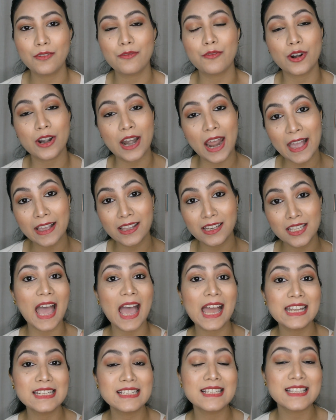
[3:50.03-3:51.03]
For acne
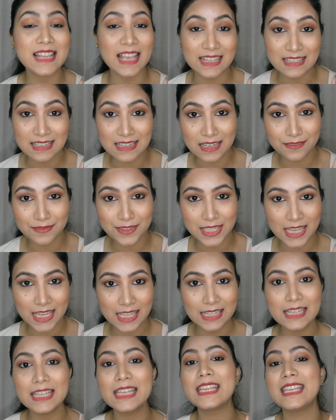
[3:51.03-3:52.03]
and sensitive
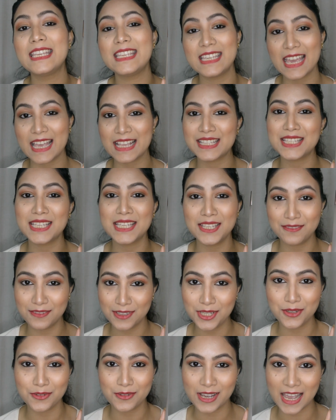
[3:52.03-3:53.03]
skin, yes,
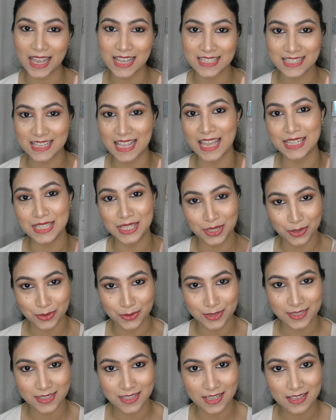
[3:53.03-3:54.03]
even you guys can
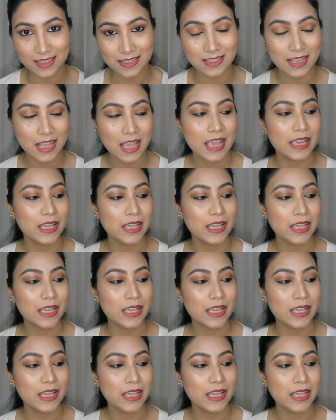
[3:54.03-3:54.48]
use this.